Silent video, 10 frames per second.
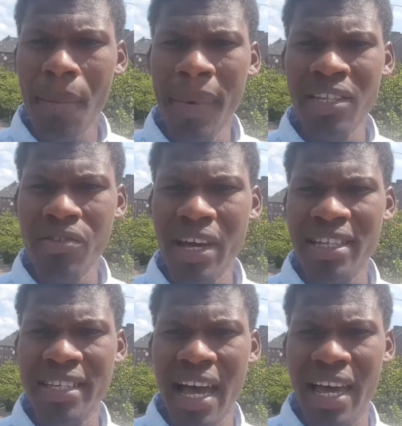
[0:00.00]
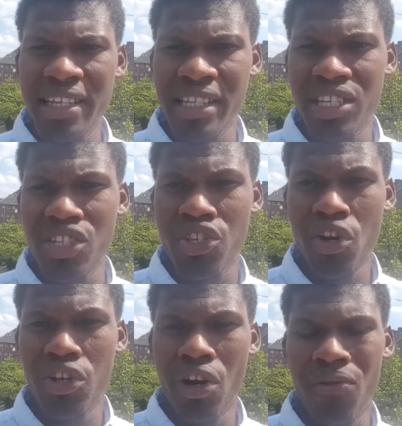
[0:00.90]
Material science is the
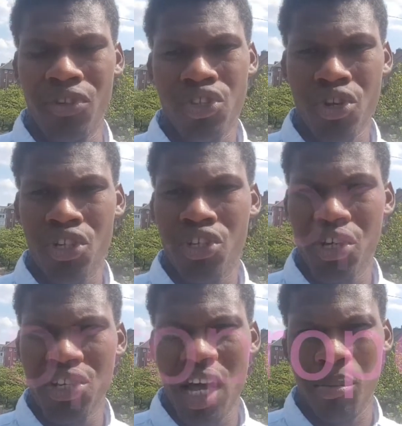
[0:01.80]
study of the structures